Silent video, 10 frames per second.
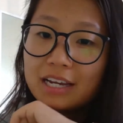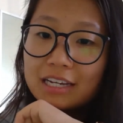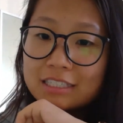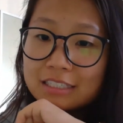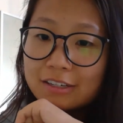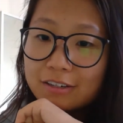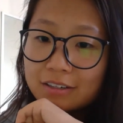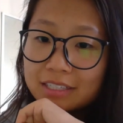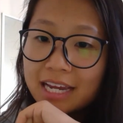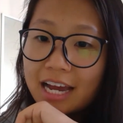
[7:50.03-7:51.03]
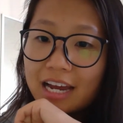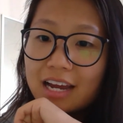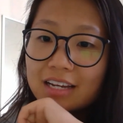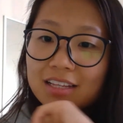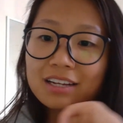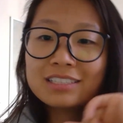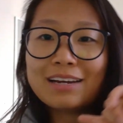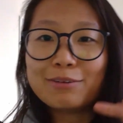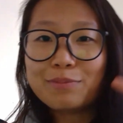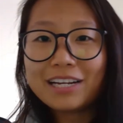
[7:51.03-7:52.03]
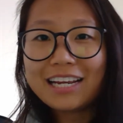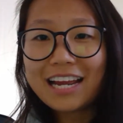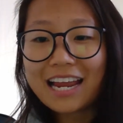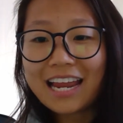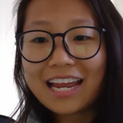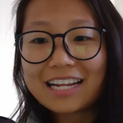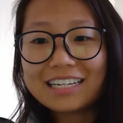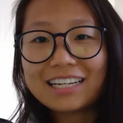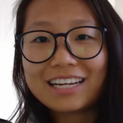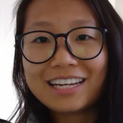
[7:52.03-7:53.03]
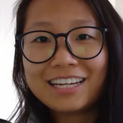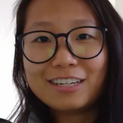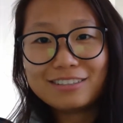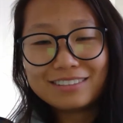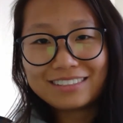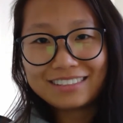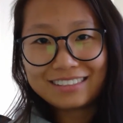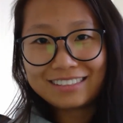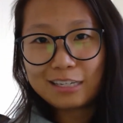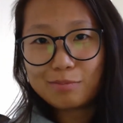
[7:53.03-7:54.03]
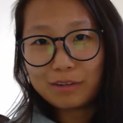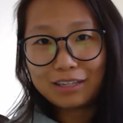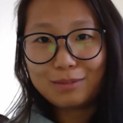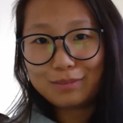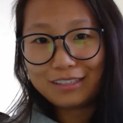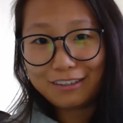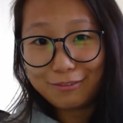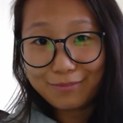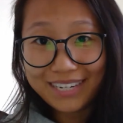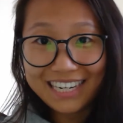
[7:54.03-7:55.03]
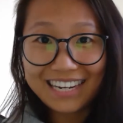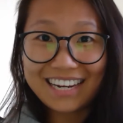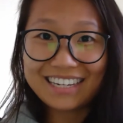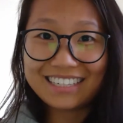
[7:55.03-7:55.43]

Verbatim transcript: So, yeah, good luck to everybody. And here's some clips of me